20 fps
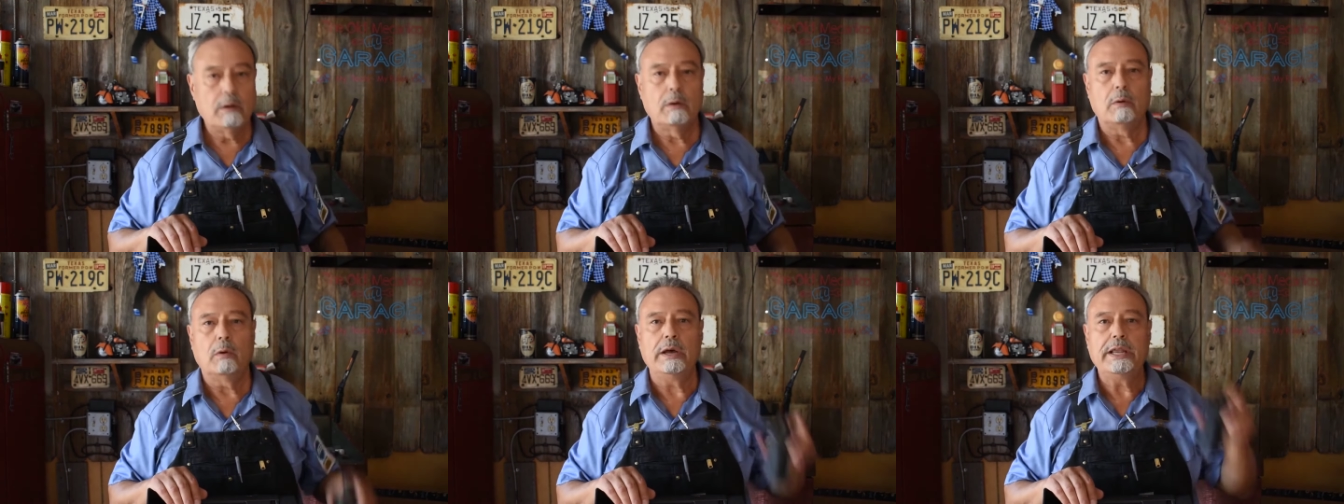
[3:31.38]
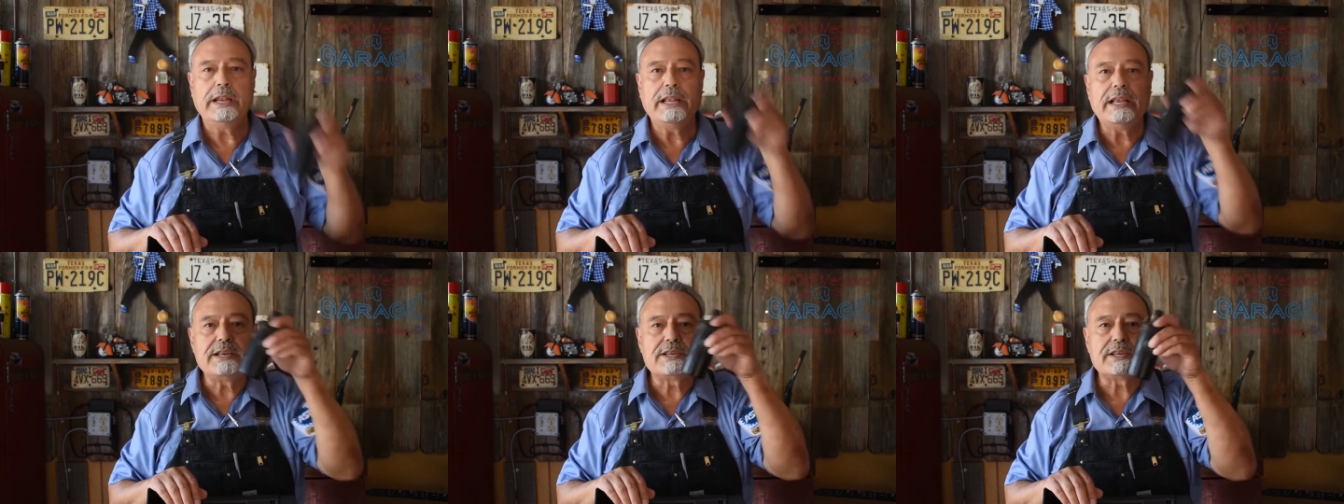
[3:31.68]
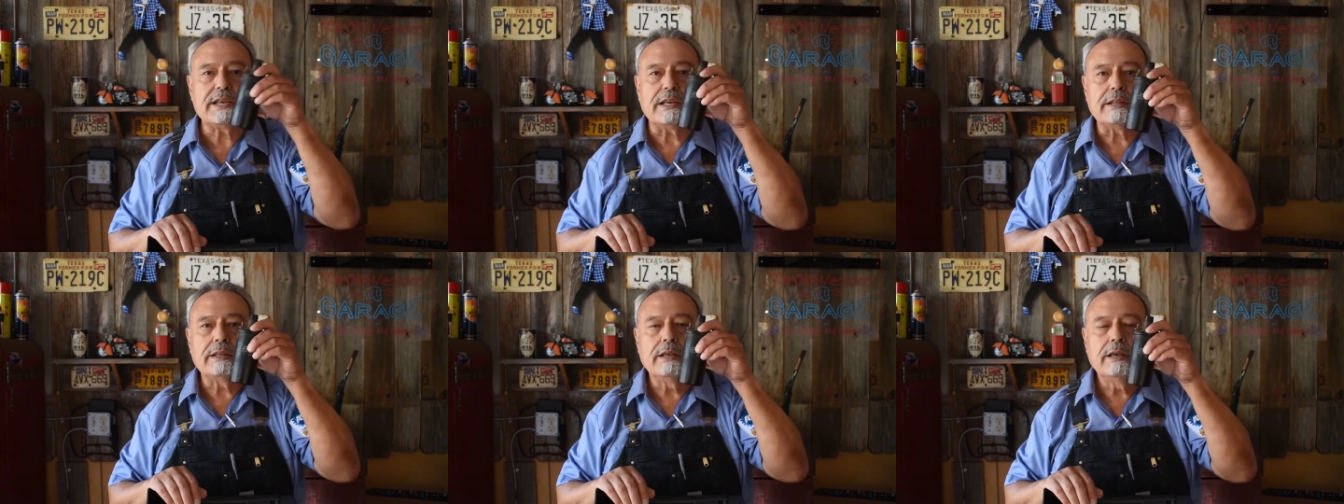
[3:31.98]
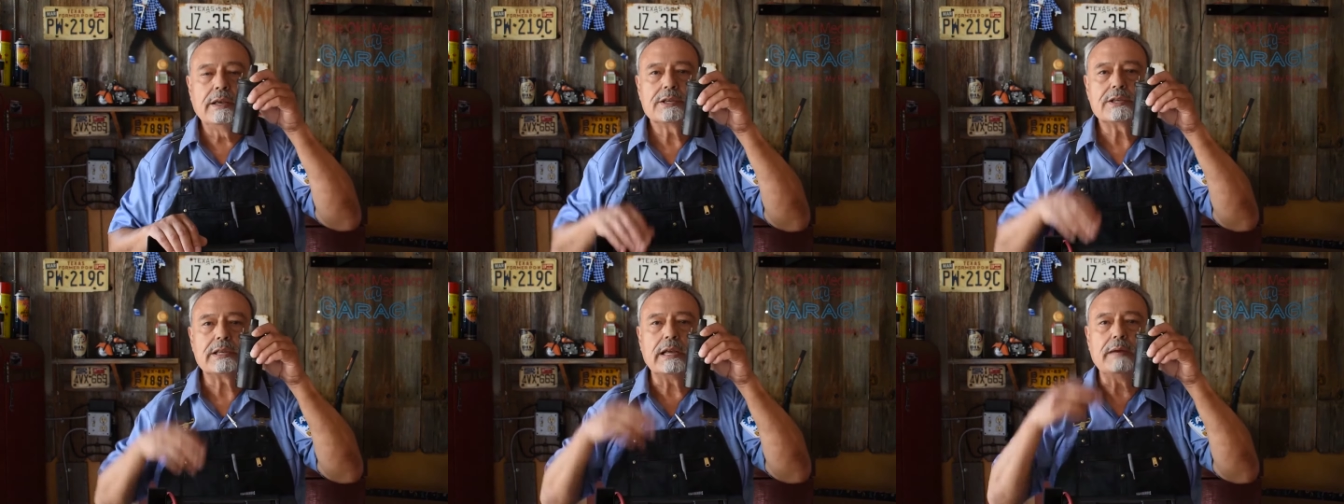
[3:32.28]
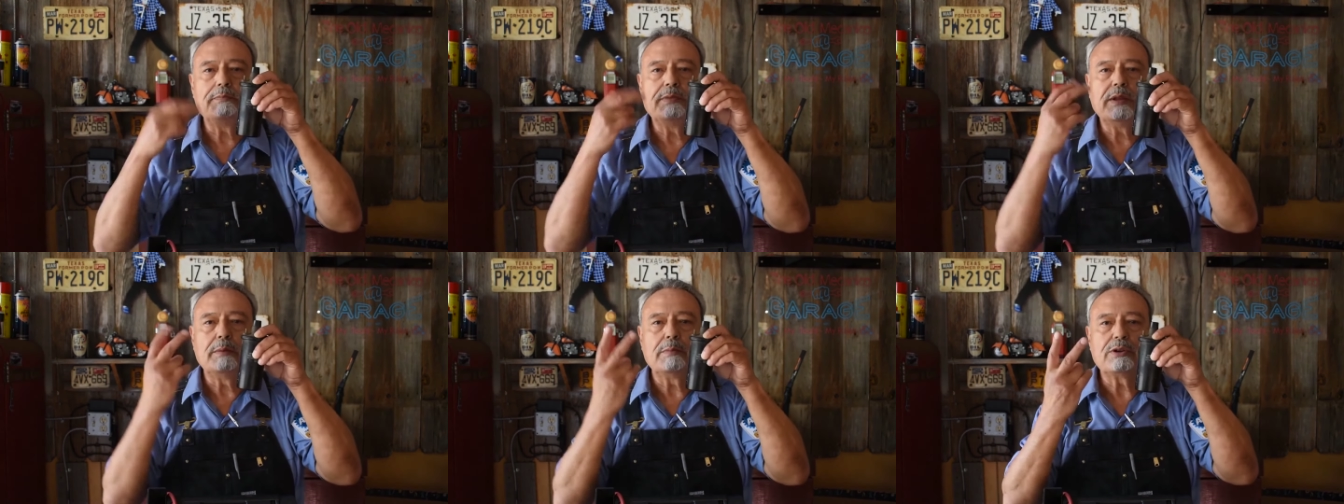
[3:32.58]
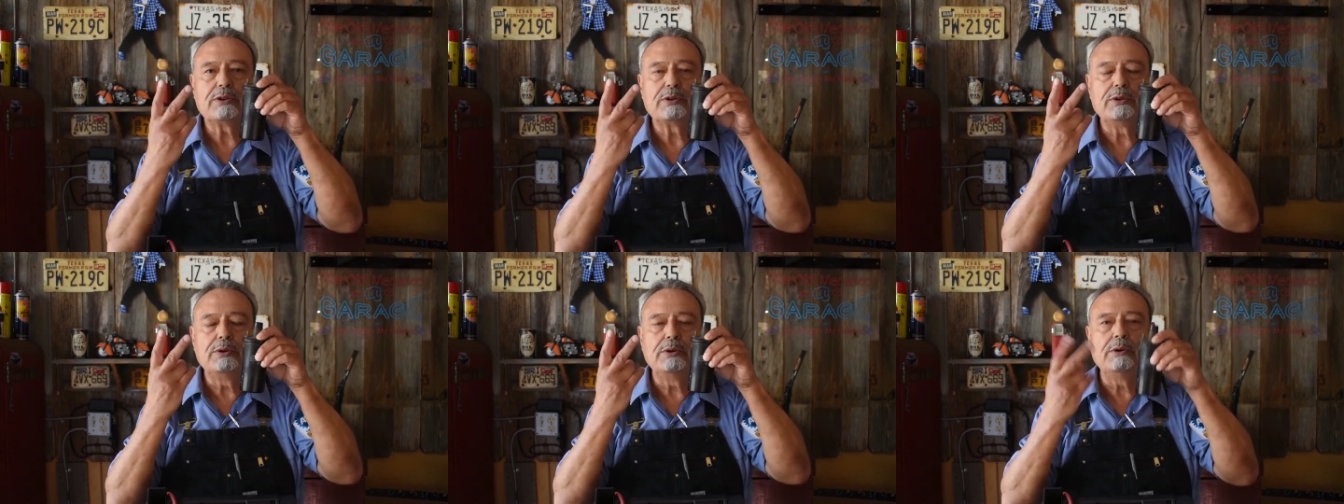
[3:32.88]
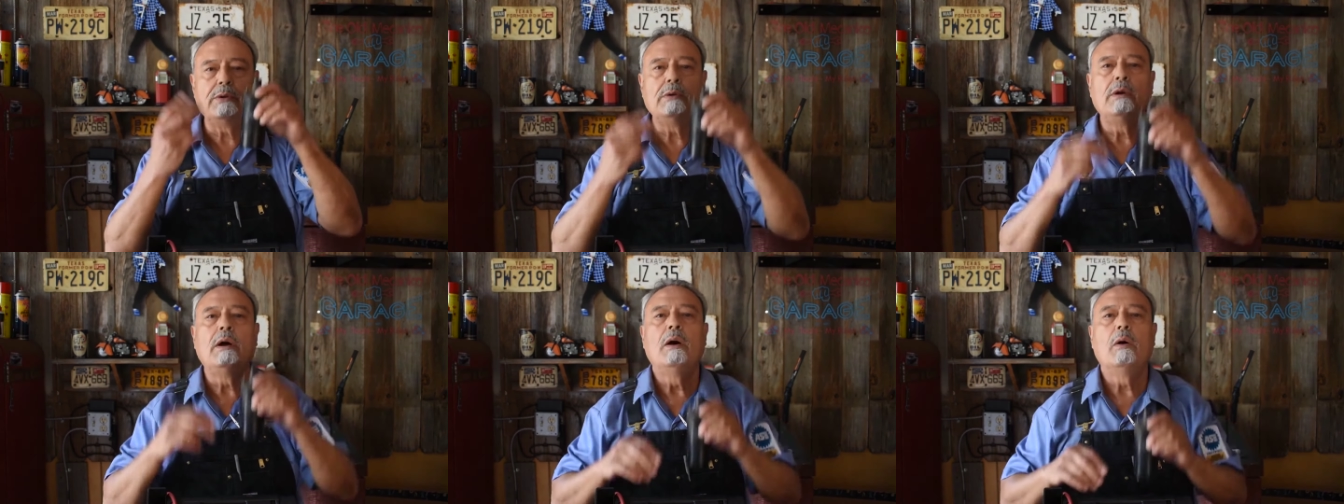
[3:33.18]
what is it? Step number
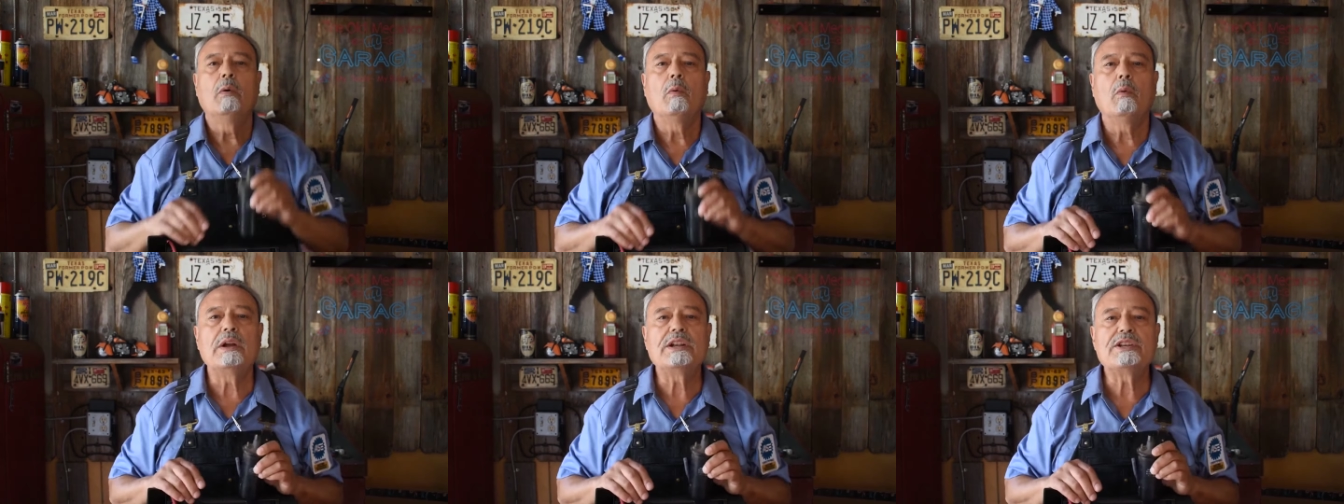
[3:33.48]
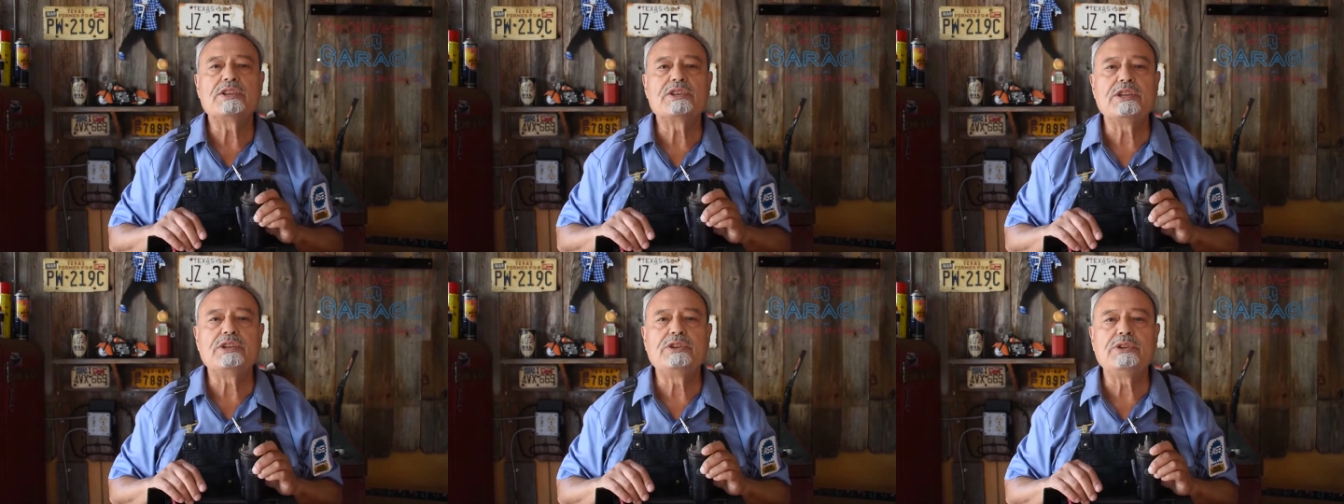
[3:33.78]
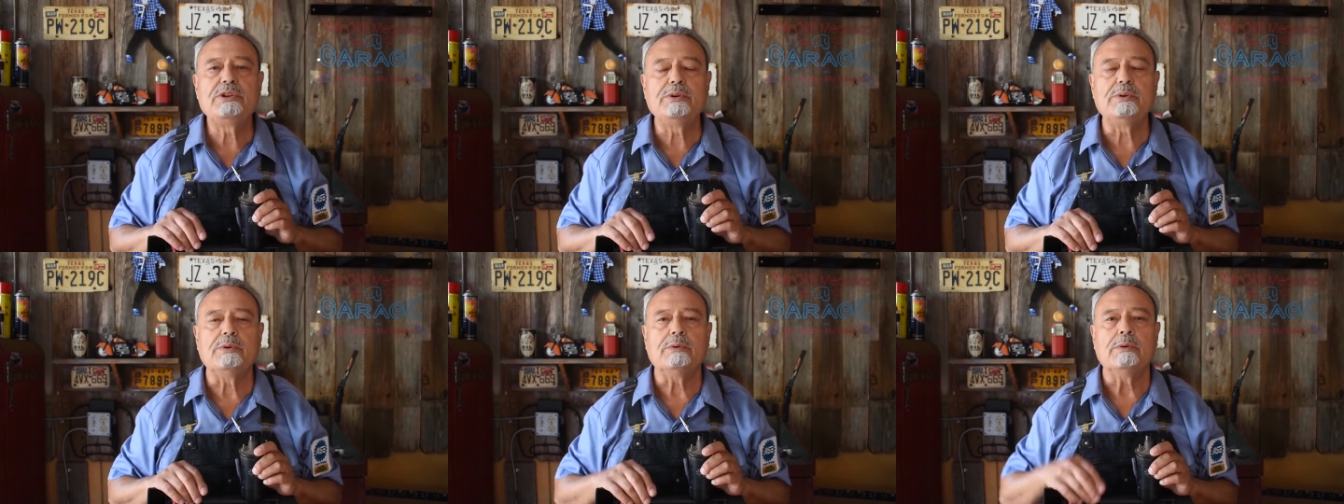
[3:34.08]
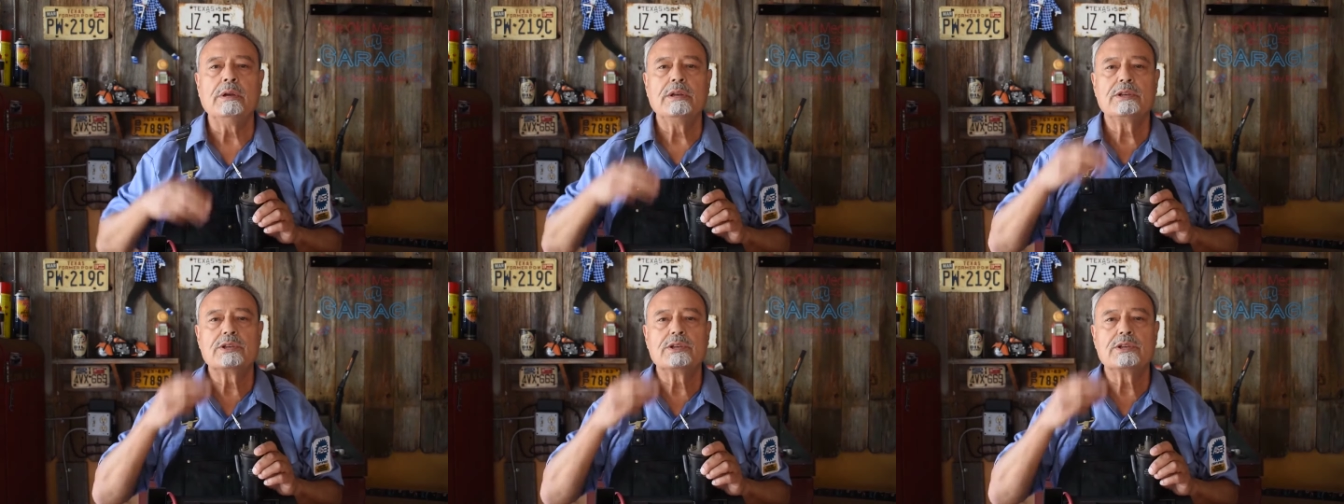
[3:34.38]
2, what does it do?